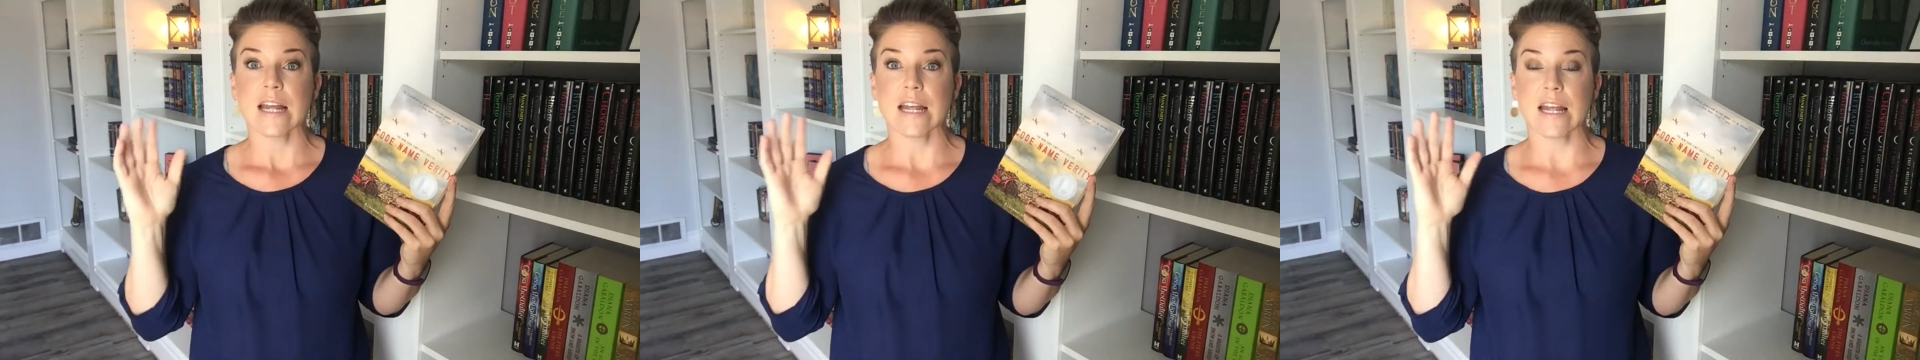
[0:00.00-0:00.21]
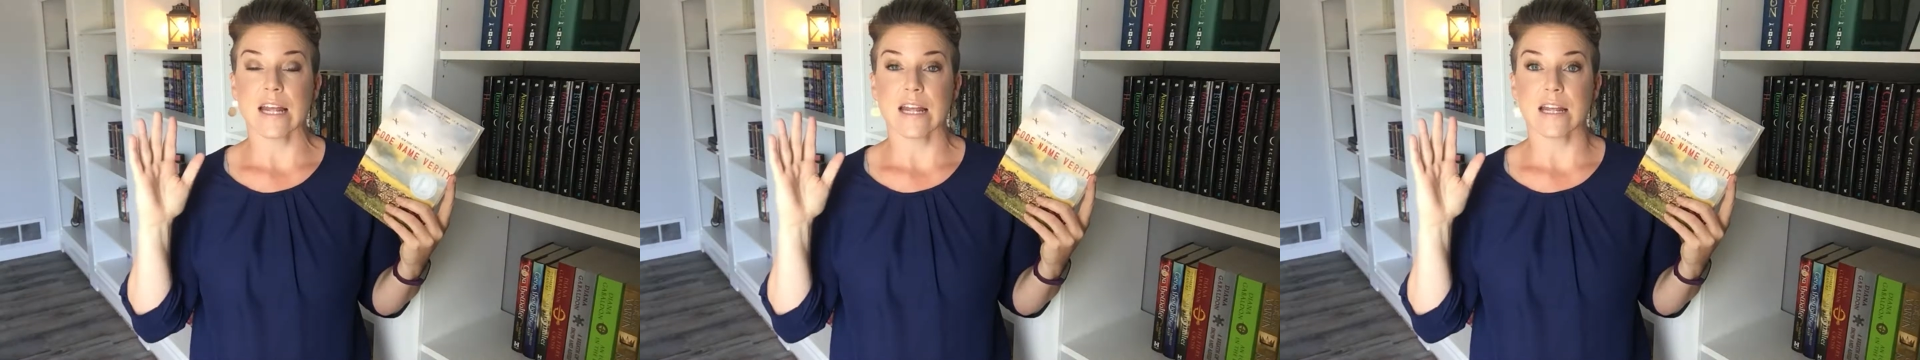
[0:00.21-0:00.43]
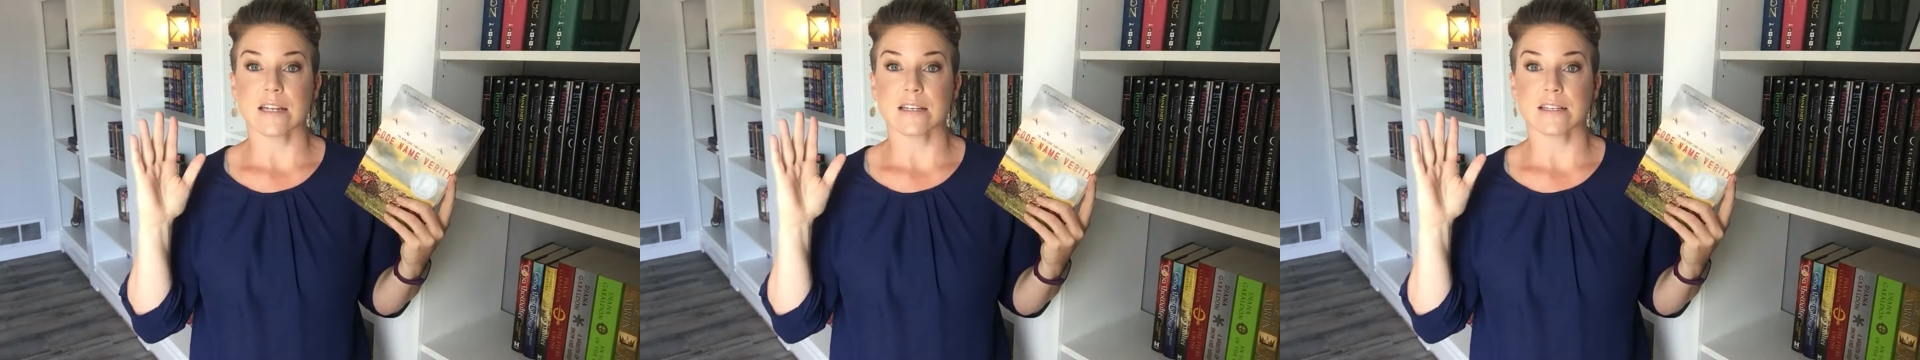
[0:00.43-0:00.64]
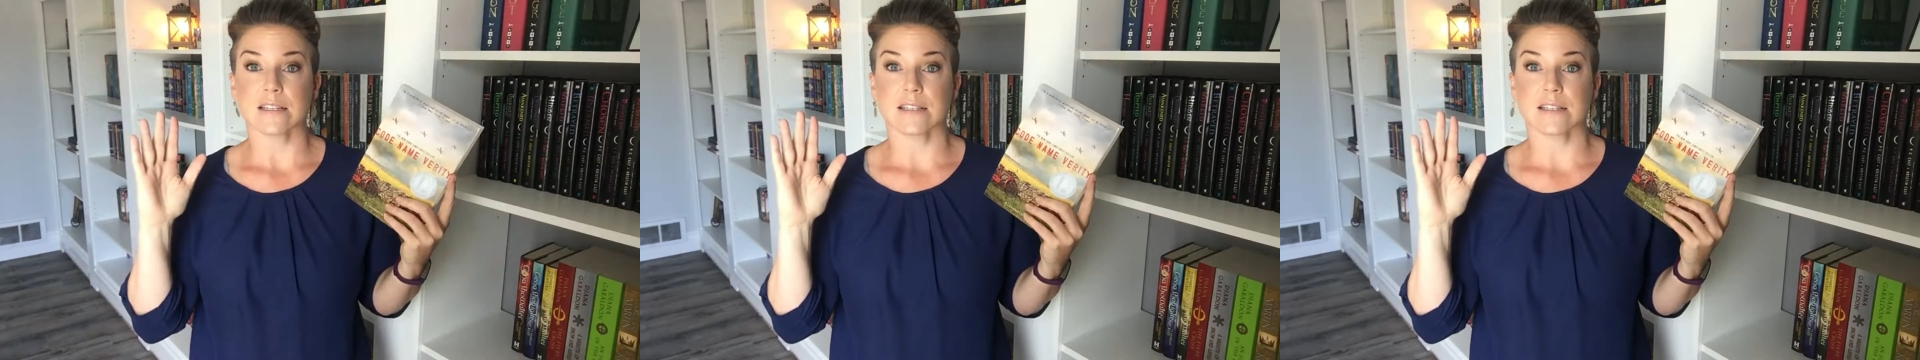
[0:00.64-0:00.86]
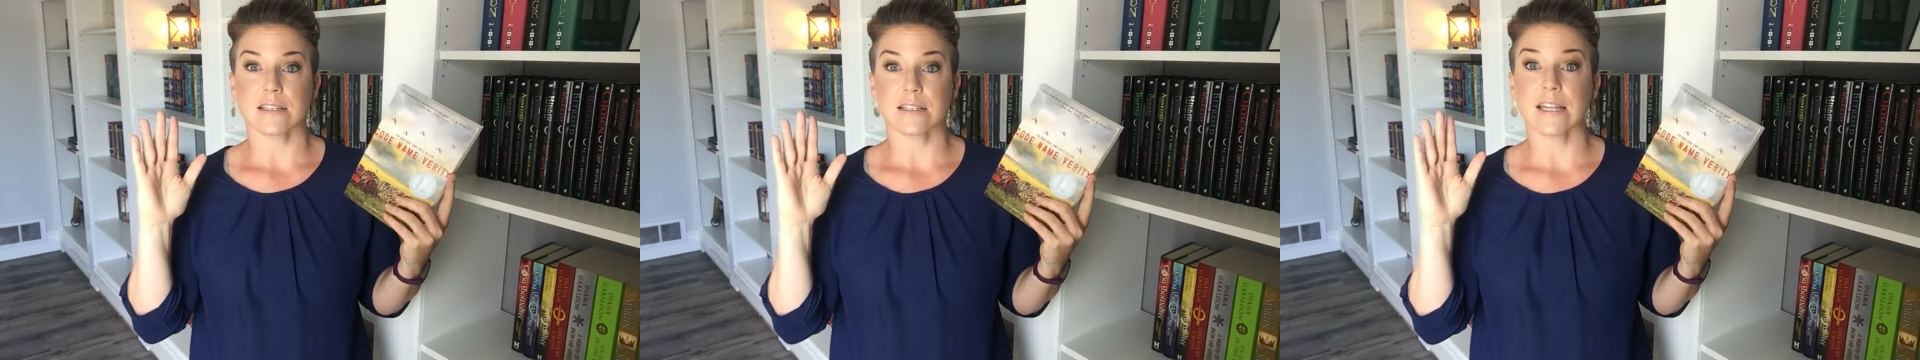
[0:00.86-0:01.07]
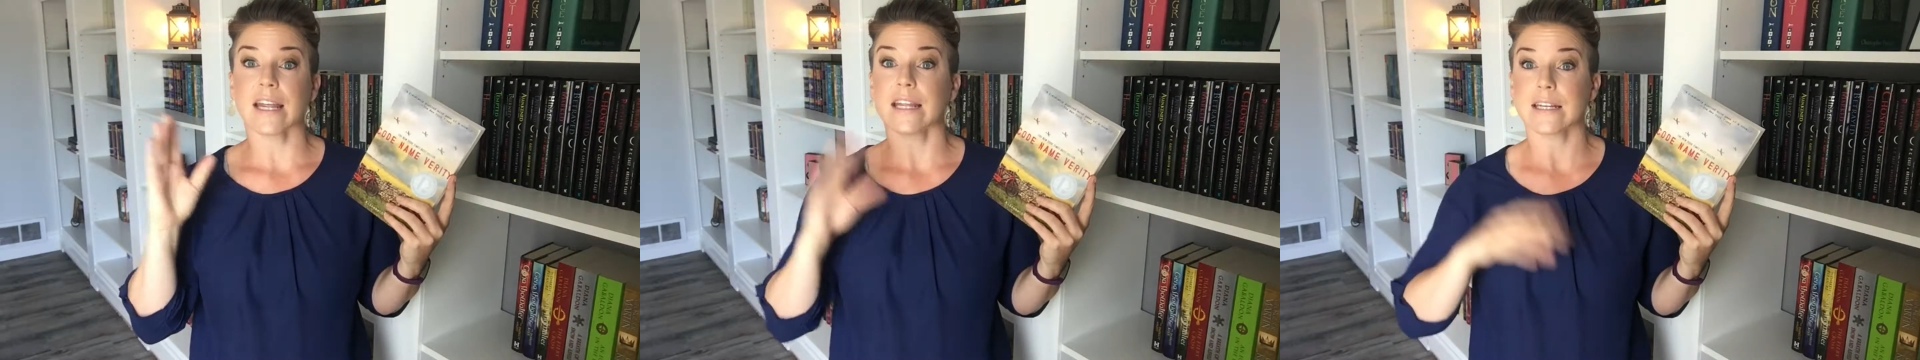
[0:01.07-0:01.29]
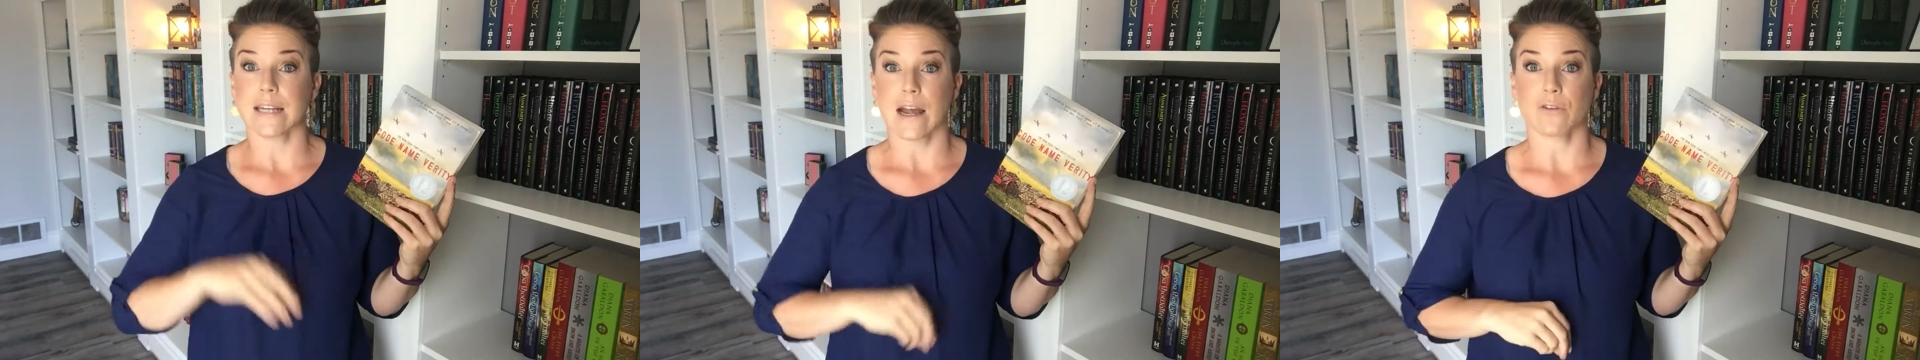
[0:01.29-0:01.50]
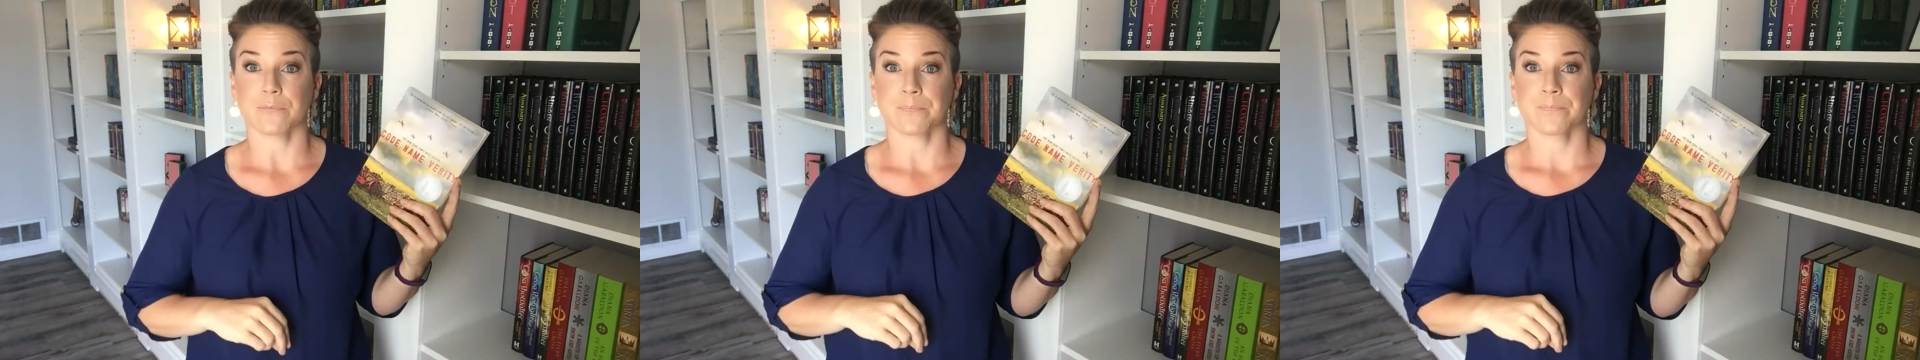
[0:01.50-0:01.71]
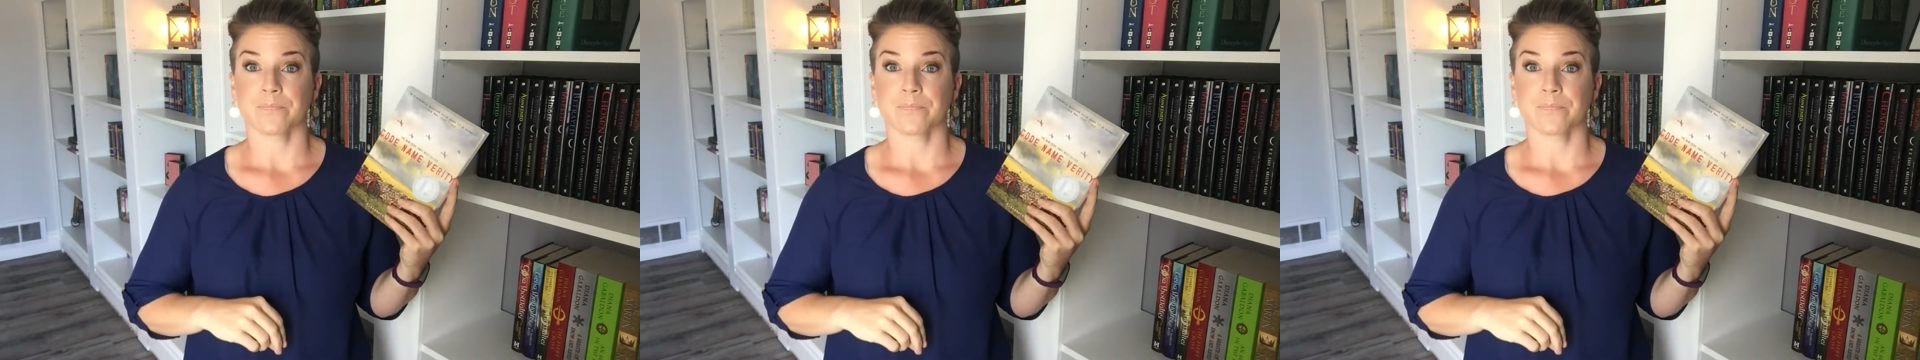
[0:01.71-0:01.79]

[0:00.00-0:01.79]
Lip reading: is taken down.